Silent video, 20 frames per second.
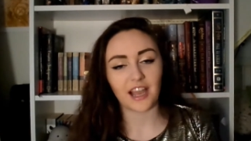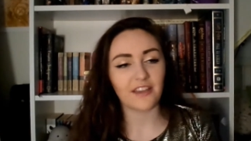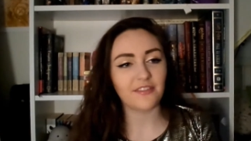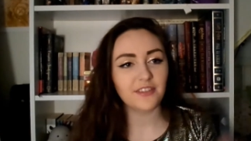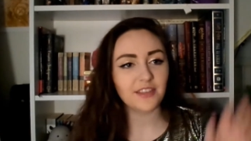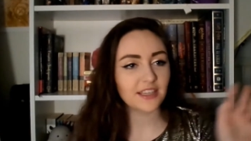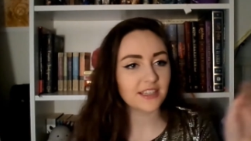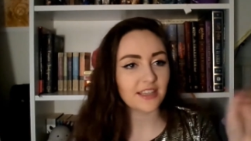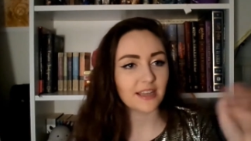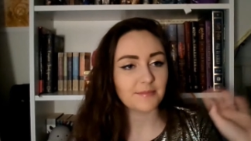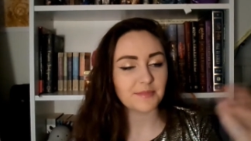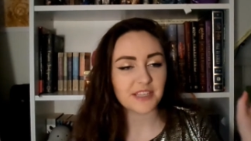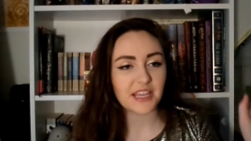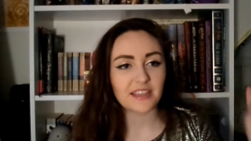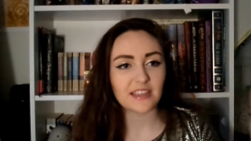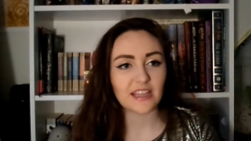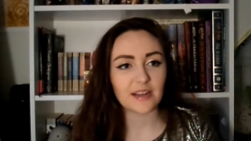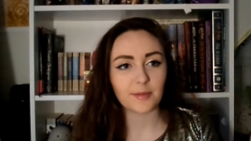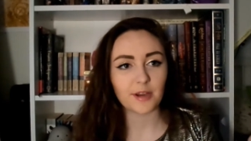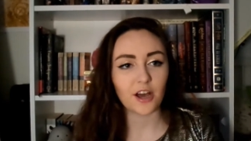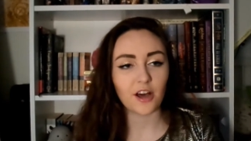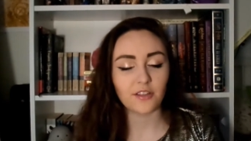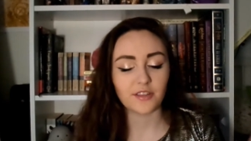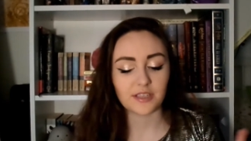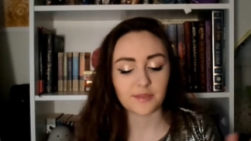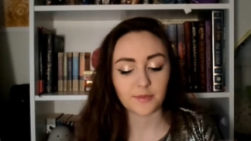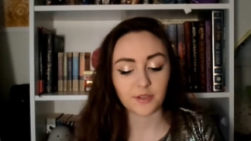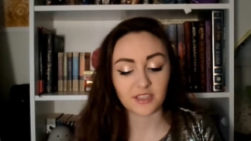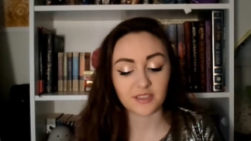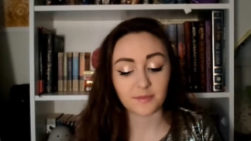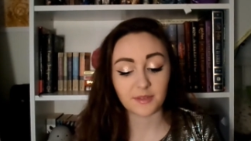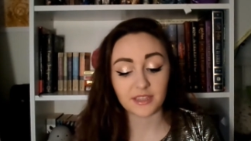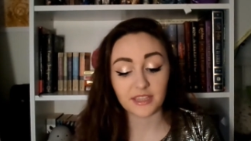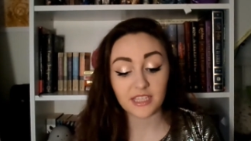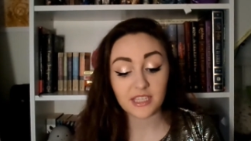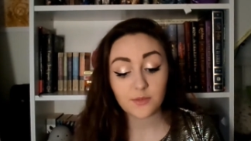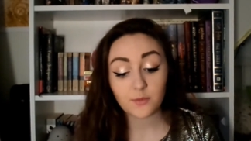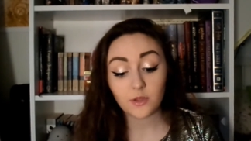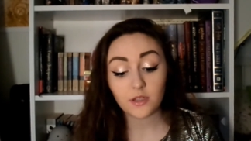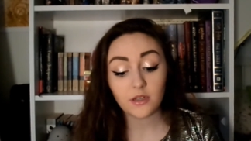I feel like I'm saying that about all these books, but
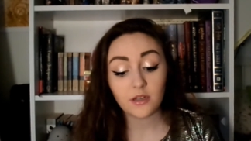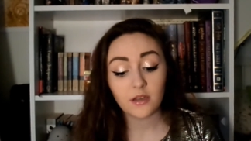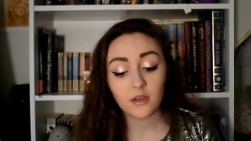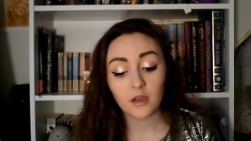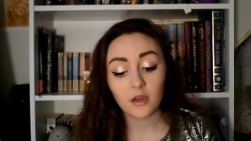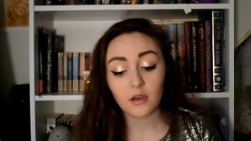this one,